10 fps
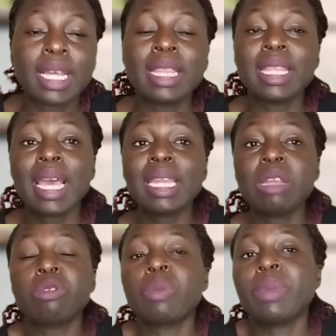and then
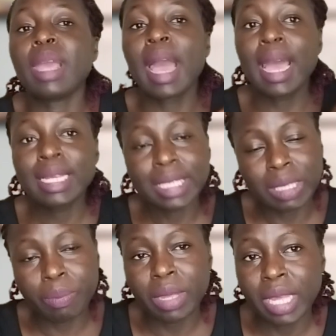it will be at
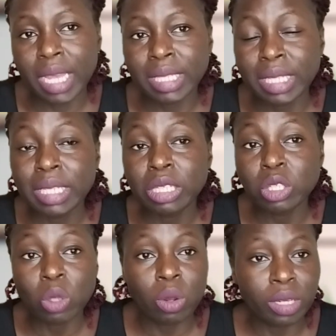CBK's
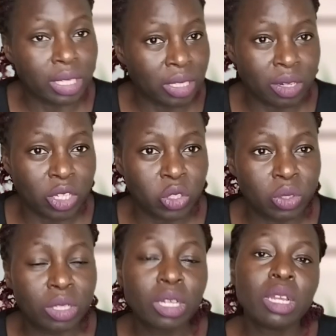sole discretion